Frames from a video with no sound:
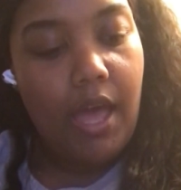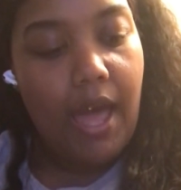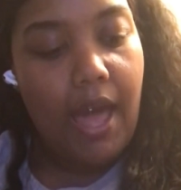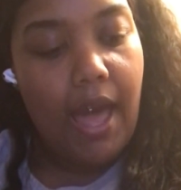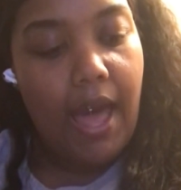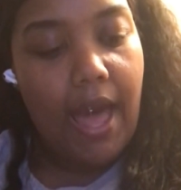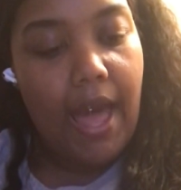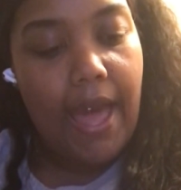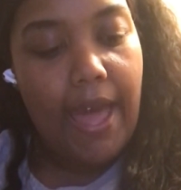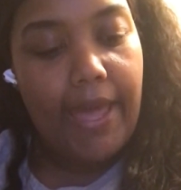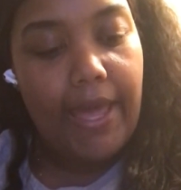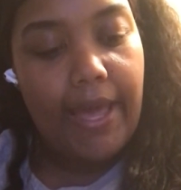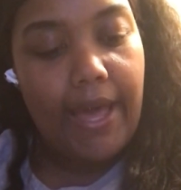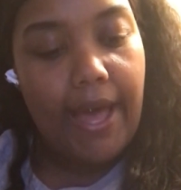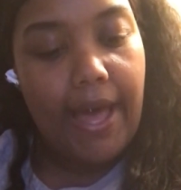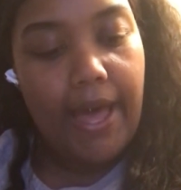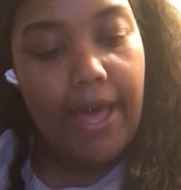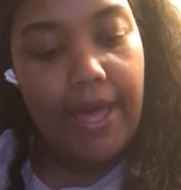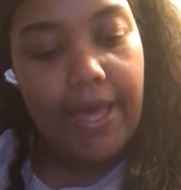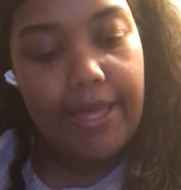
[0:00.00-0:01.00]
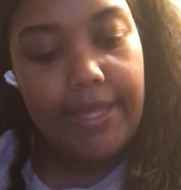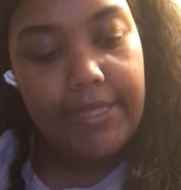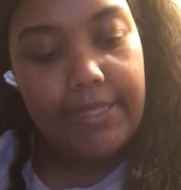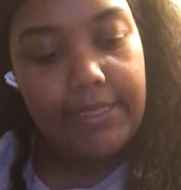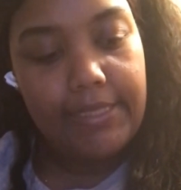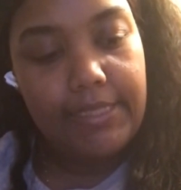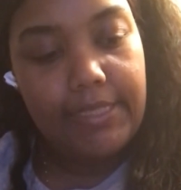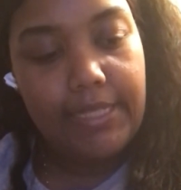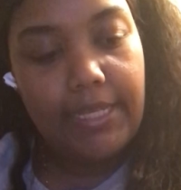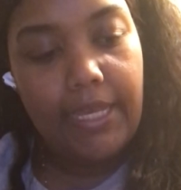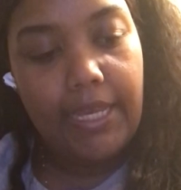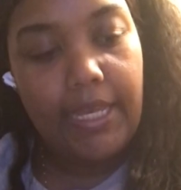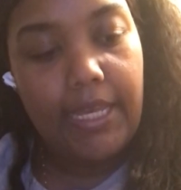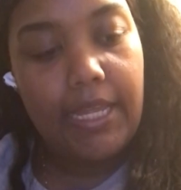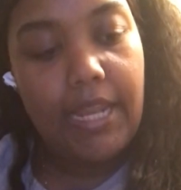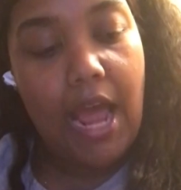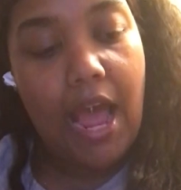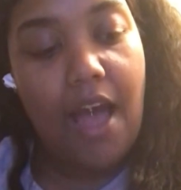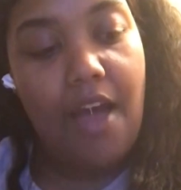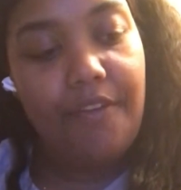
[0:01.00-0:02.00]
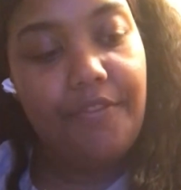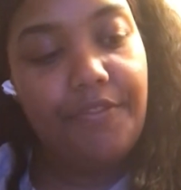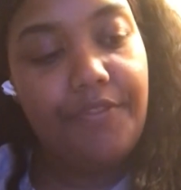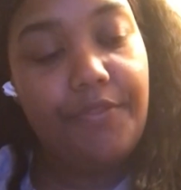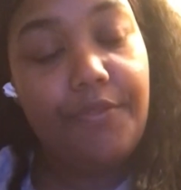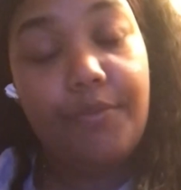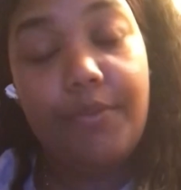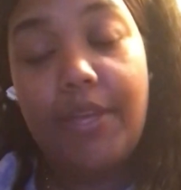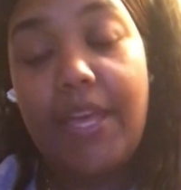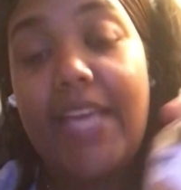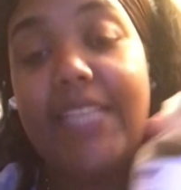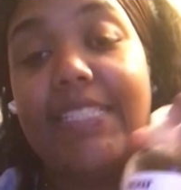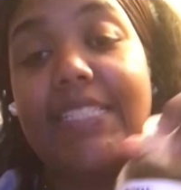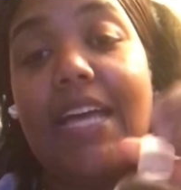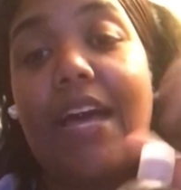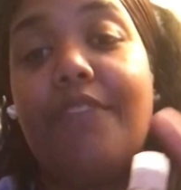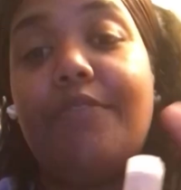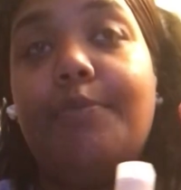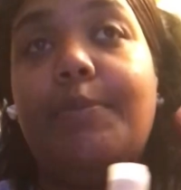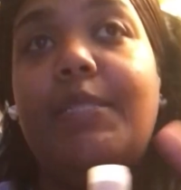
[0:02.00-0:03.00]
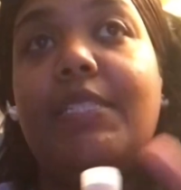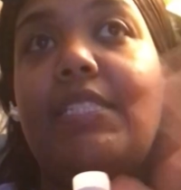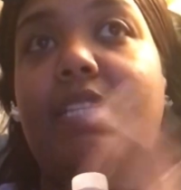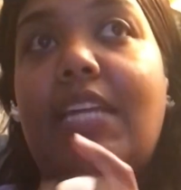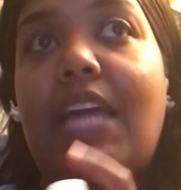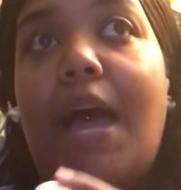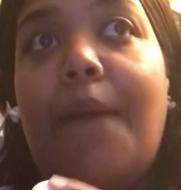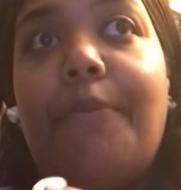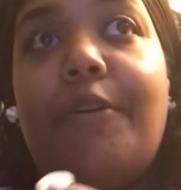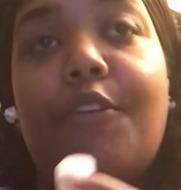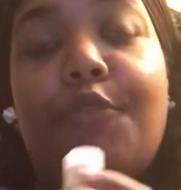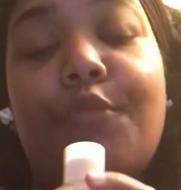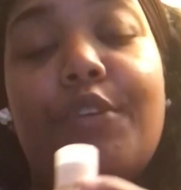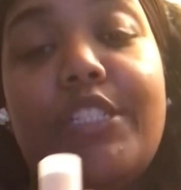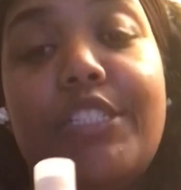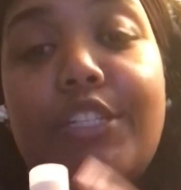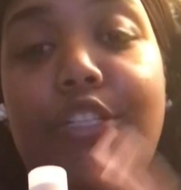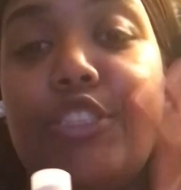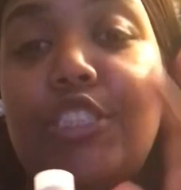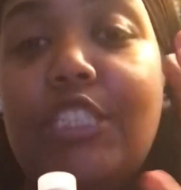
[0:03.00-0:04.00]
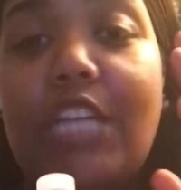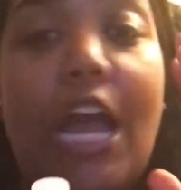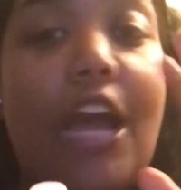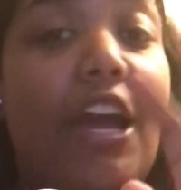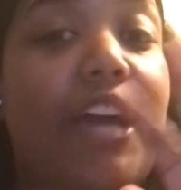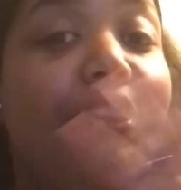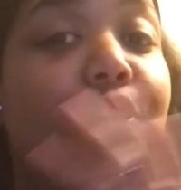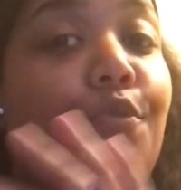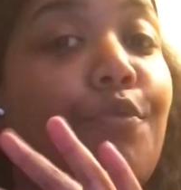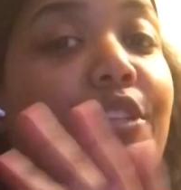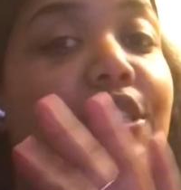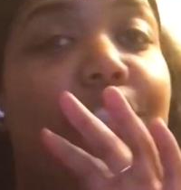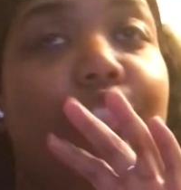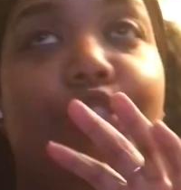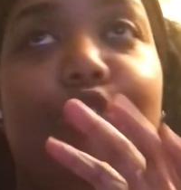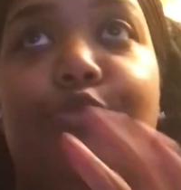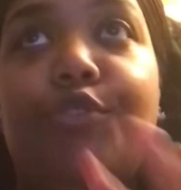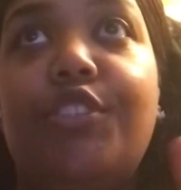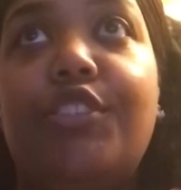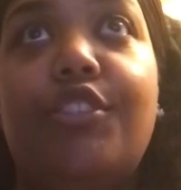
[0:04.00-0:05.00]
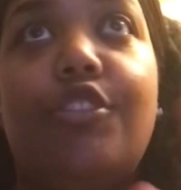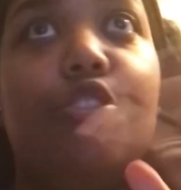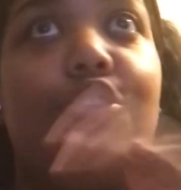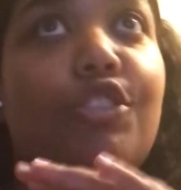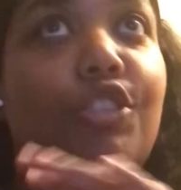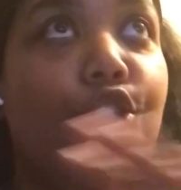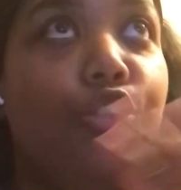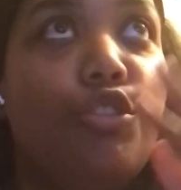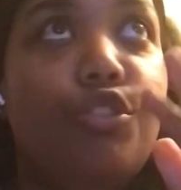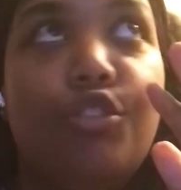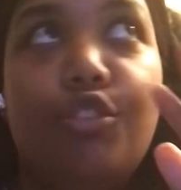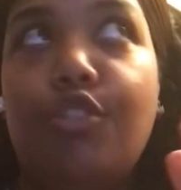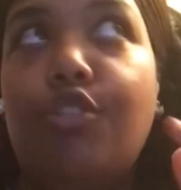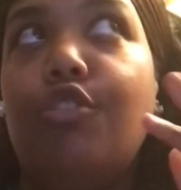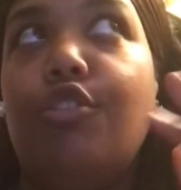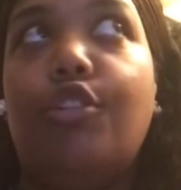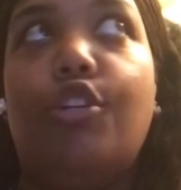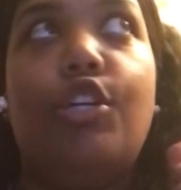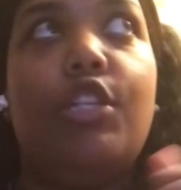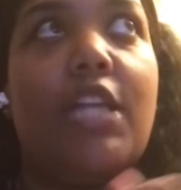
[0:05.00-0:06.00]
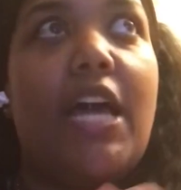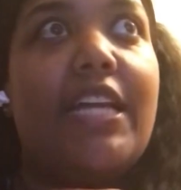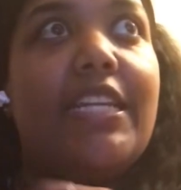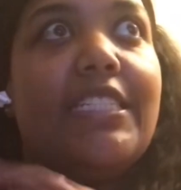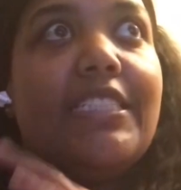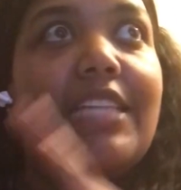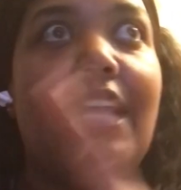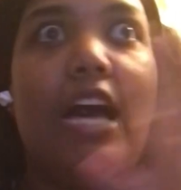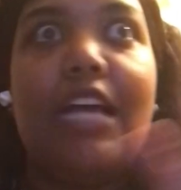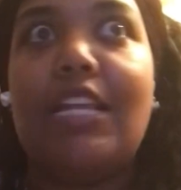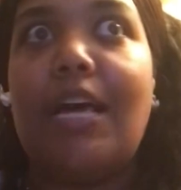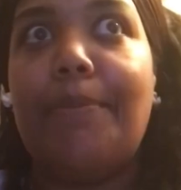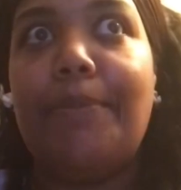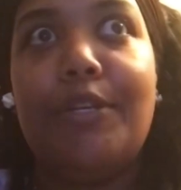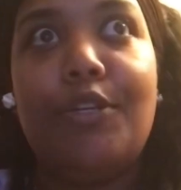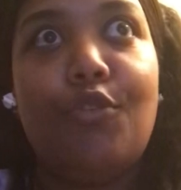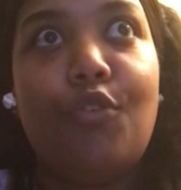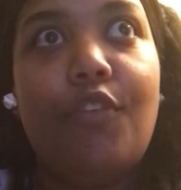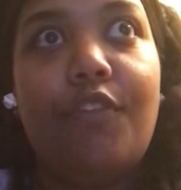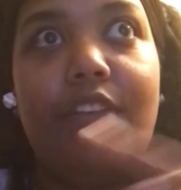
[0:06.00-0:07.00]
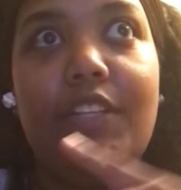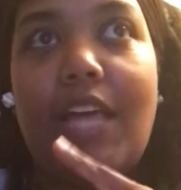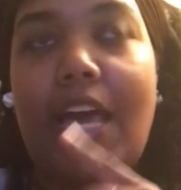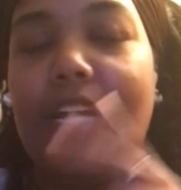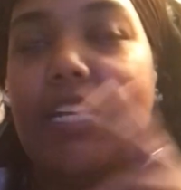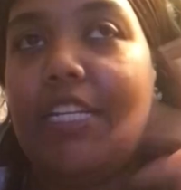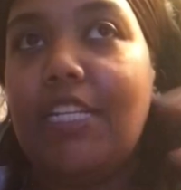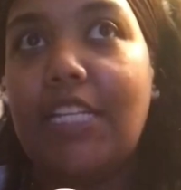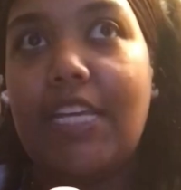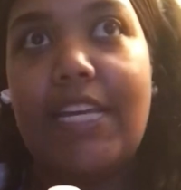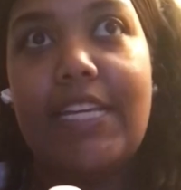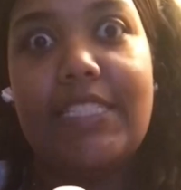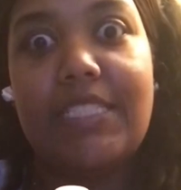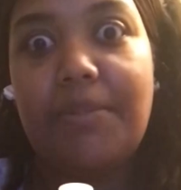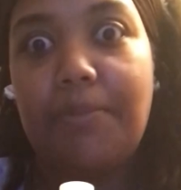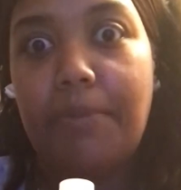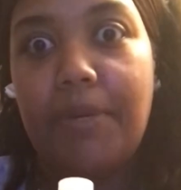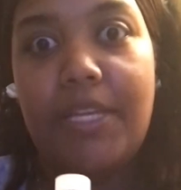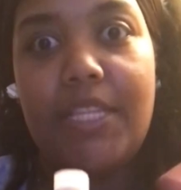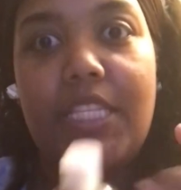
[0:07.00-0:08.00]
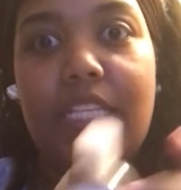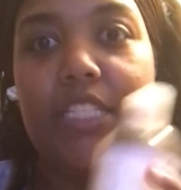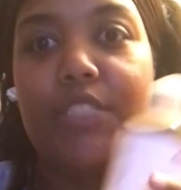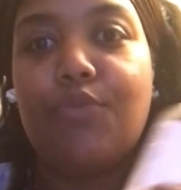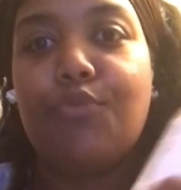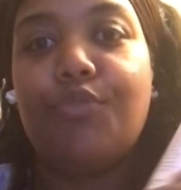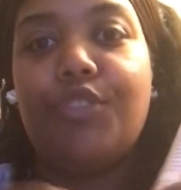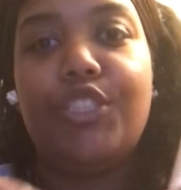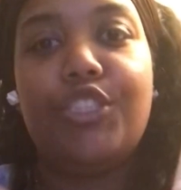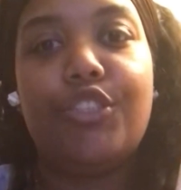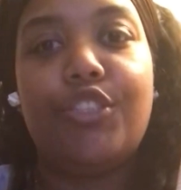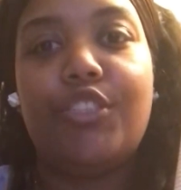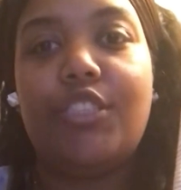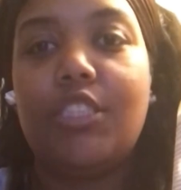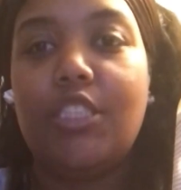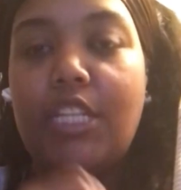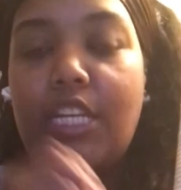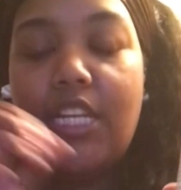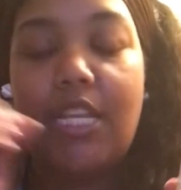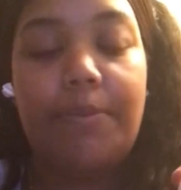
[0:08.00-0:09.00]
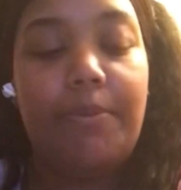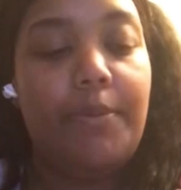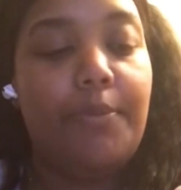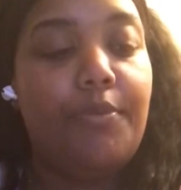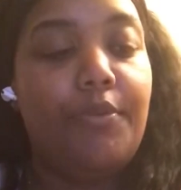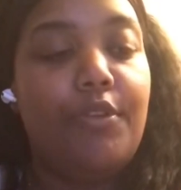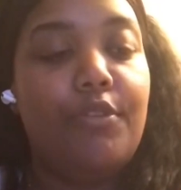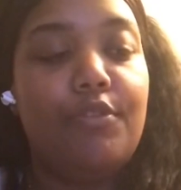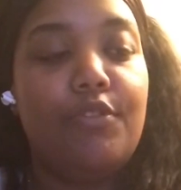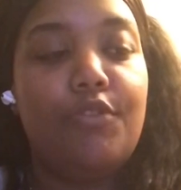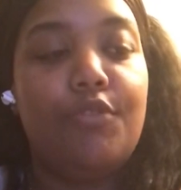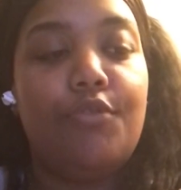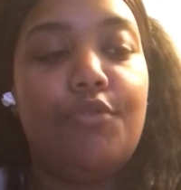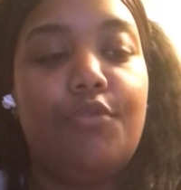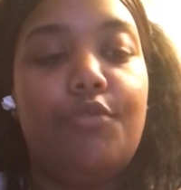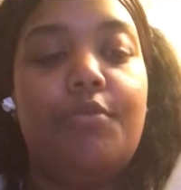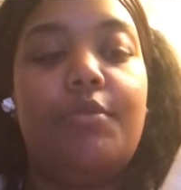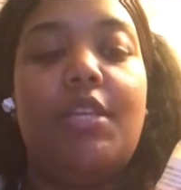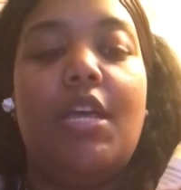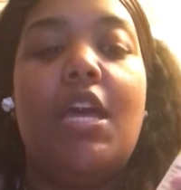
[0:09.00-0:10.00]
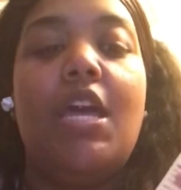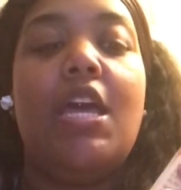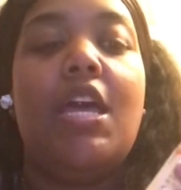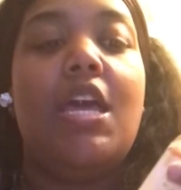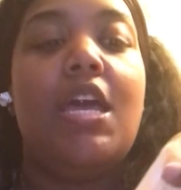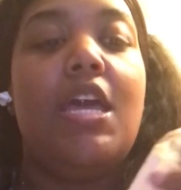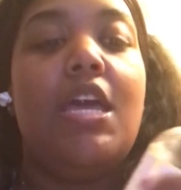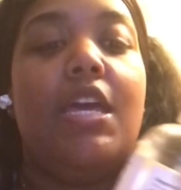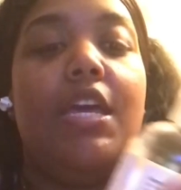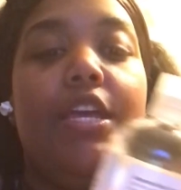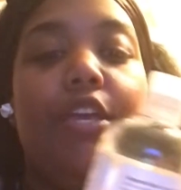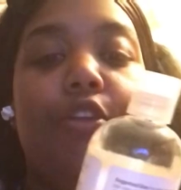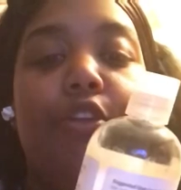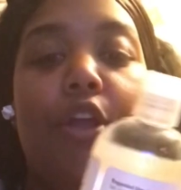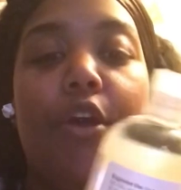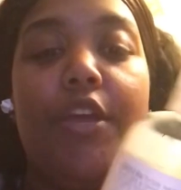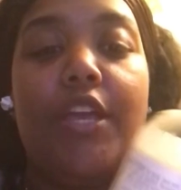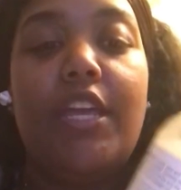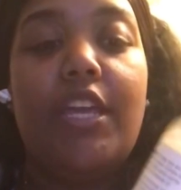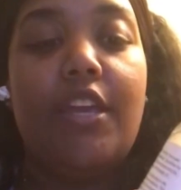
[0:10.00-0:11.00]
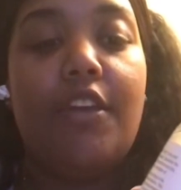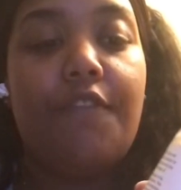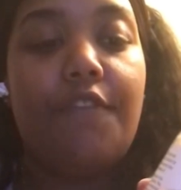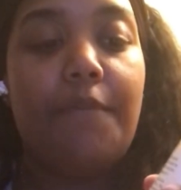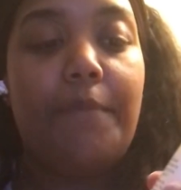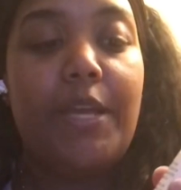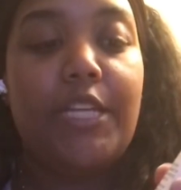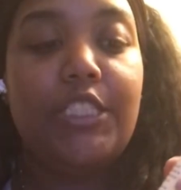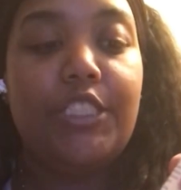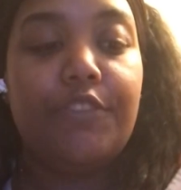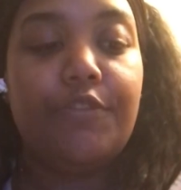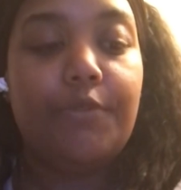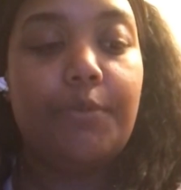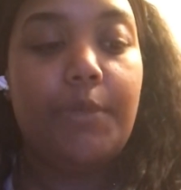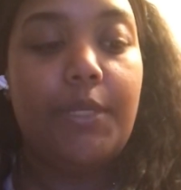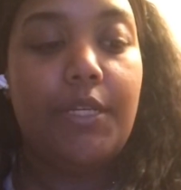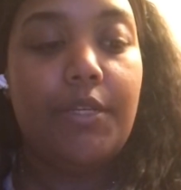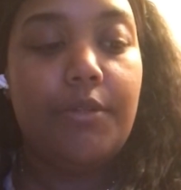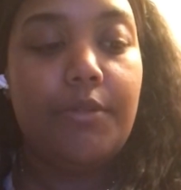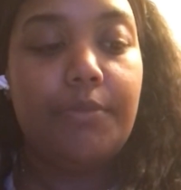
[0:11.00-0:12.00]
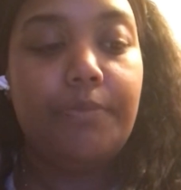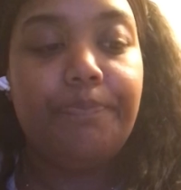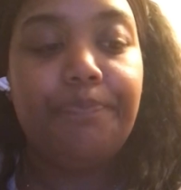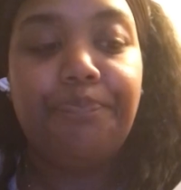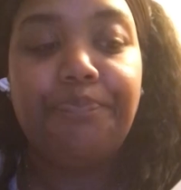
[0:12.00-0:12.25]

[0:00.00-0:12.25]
I got, and as I've been saying, I've been researching. Y'all gonna have to research, look. Like, that's all I've been doing for like the last month, is researching, looking at people YouTubes, you know, getting information from them.